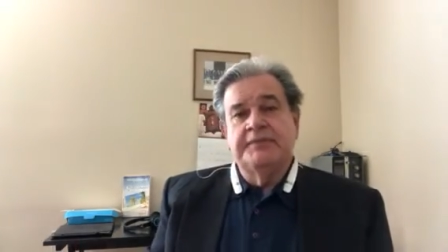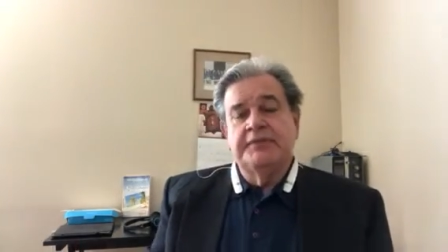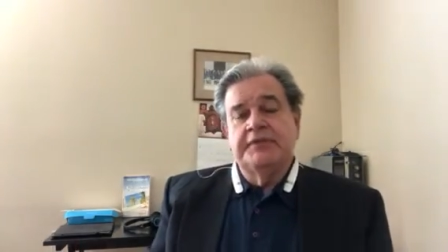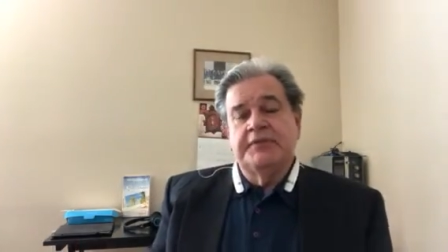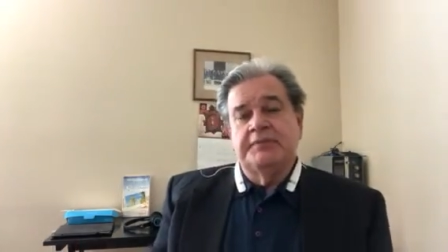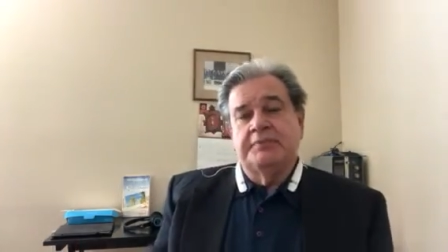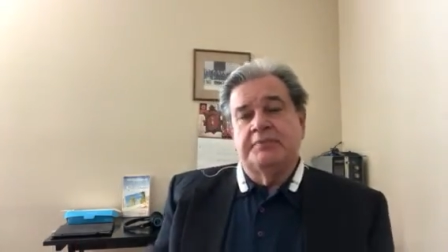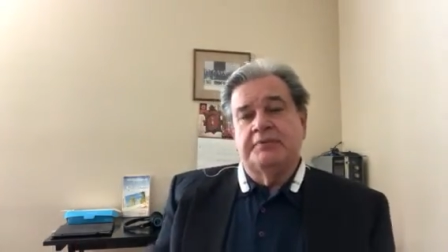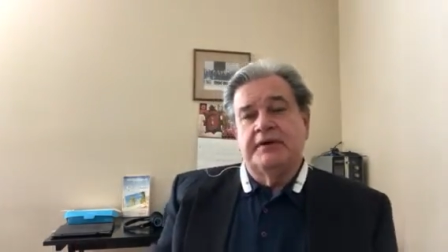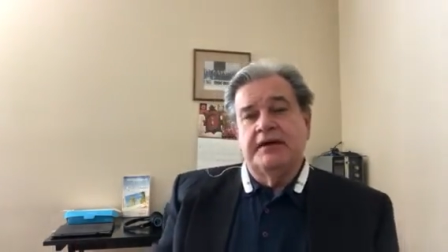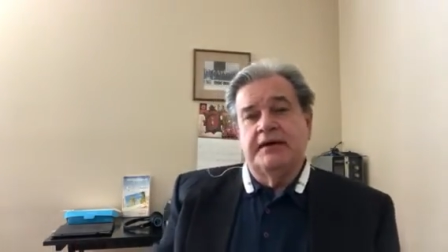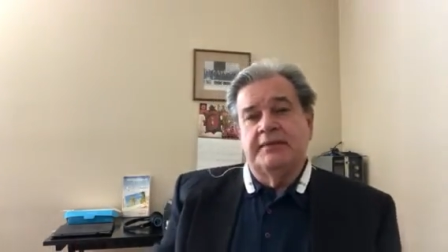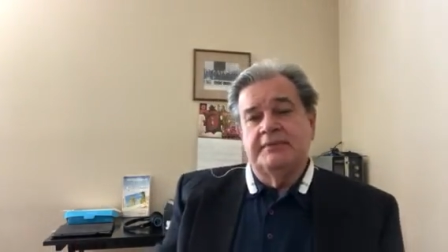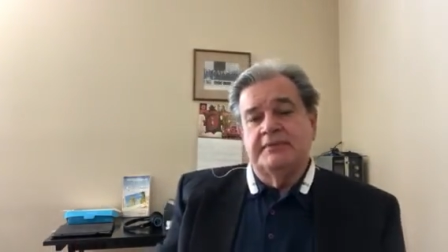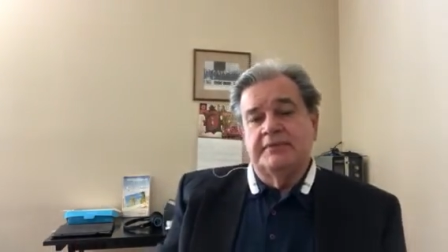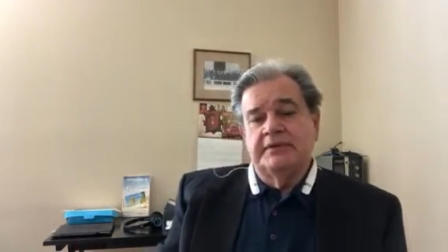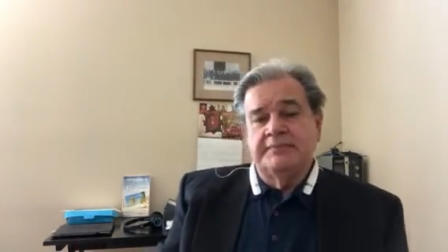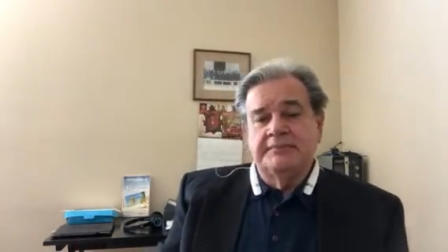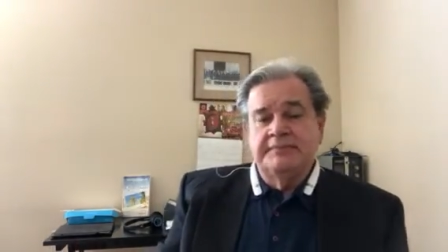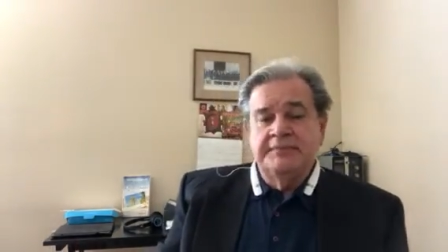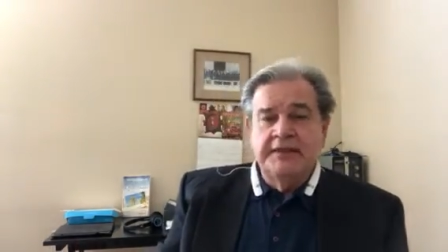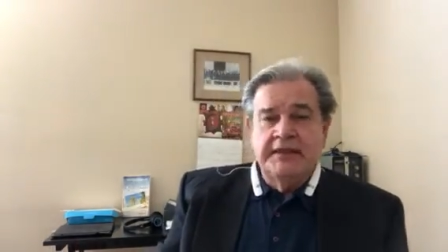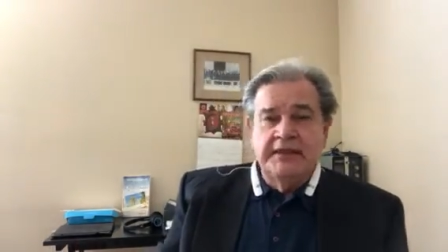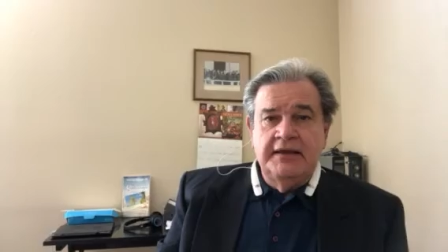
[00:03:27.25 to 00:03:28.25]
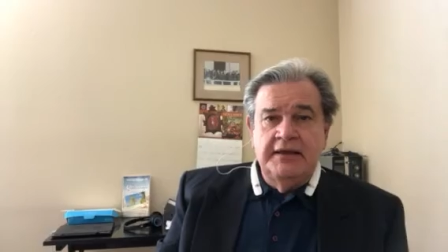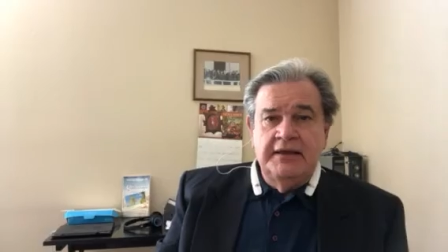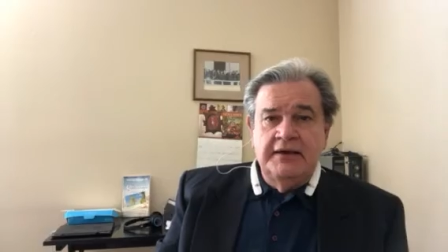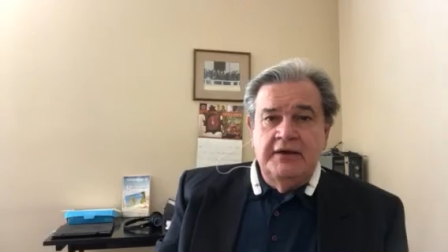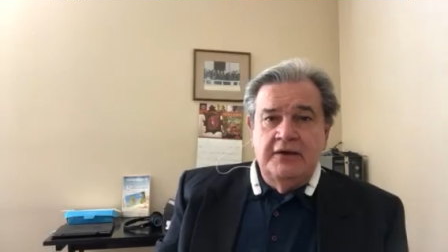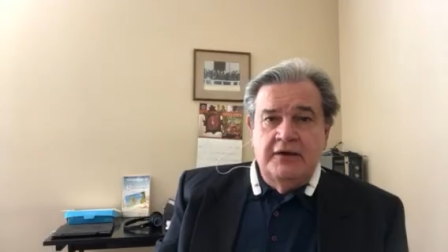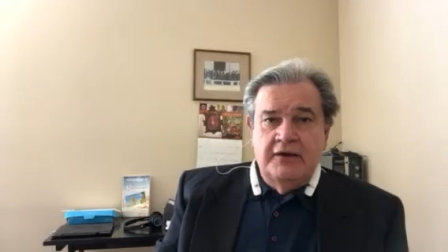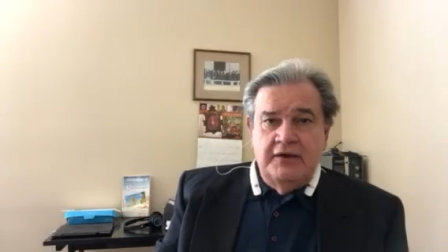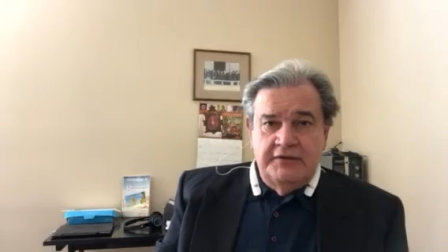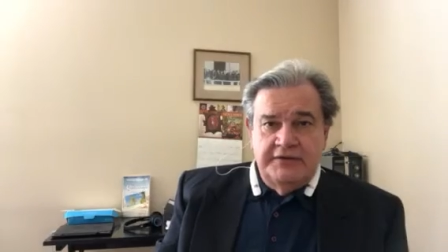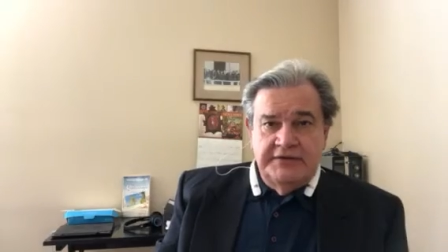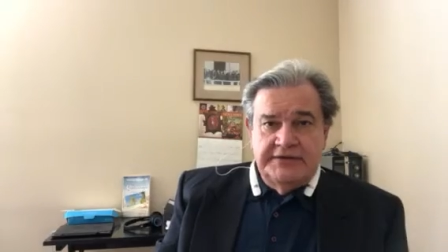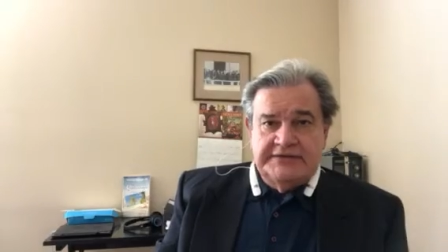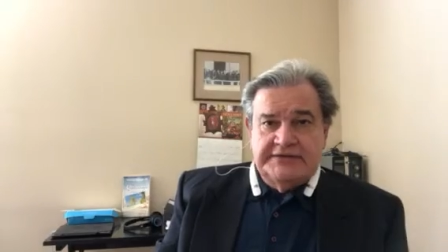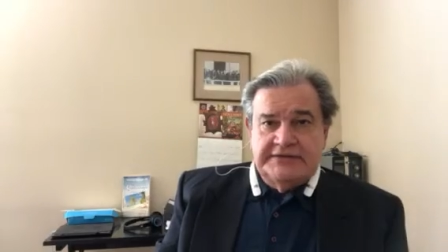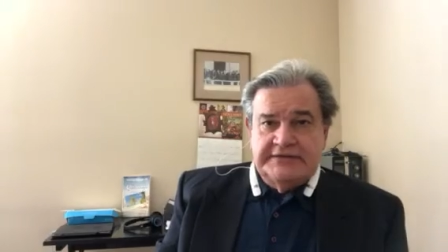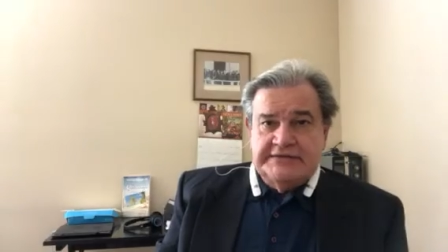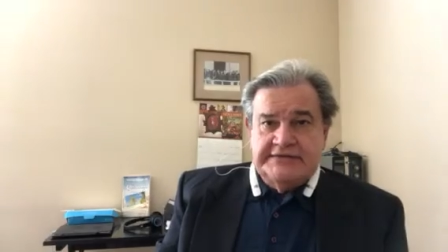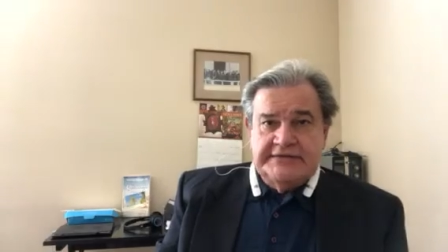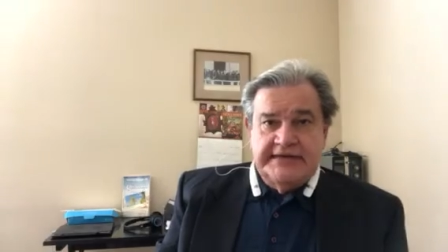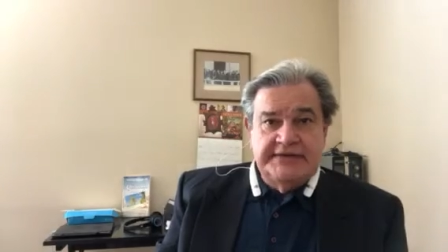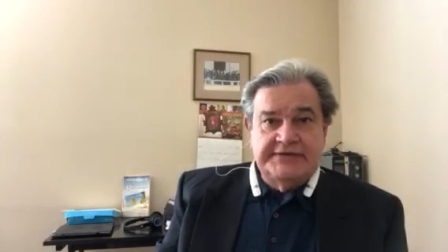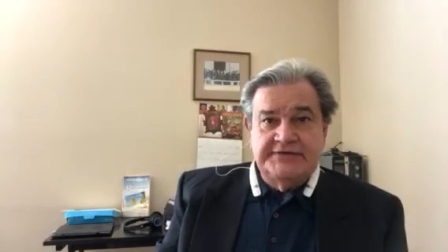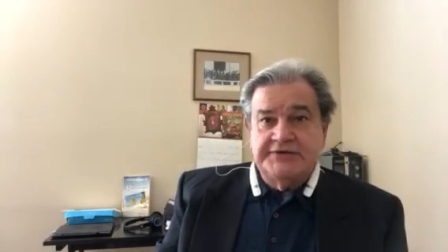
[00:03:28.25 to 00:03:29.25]
the problem on the
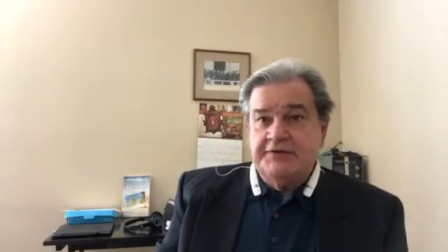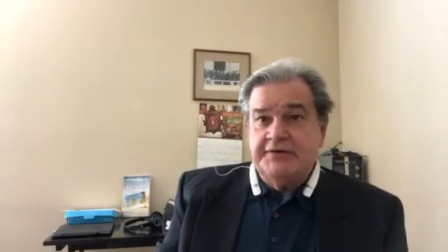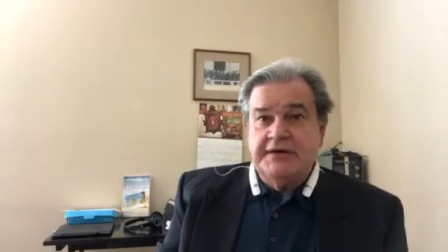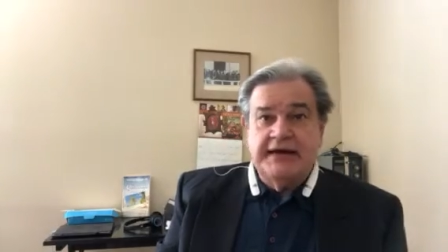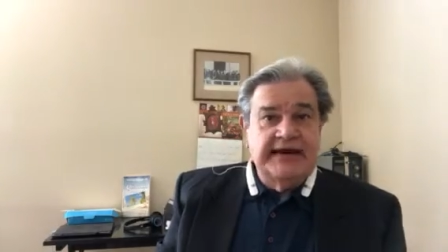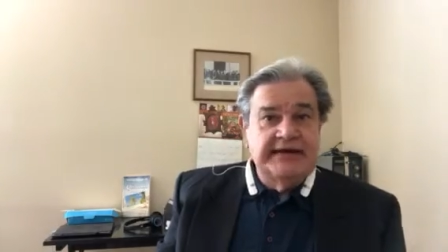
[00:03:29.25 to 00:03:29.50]
successor.